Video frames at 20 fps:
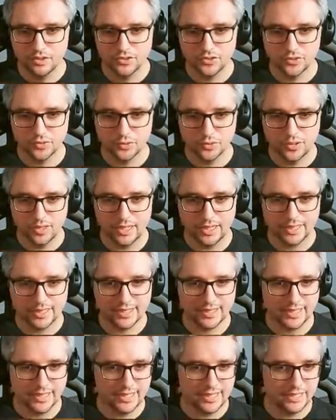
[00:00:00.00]
So
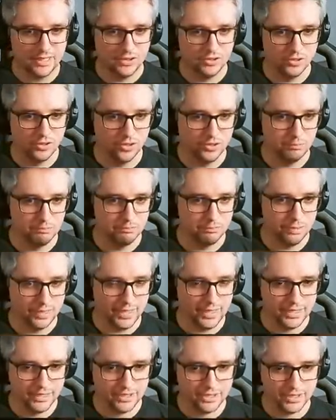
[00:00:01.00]
can I not
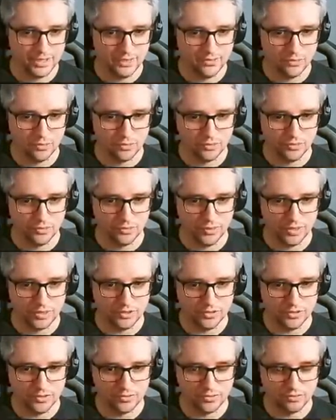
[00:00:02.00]
buy shit or do I
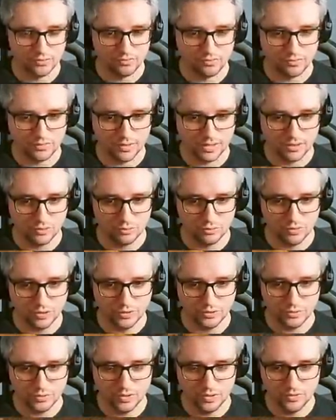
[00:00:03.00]
just like
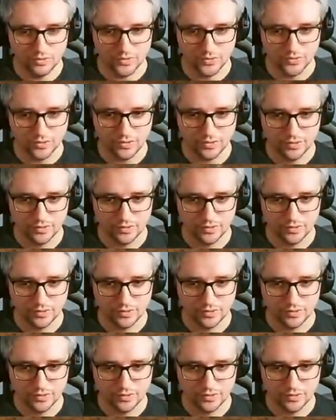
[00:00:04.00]
run around?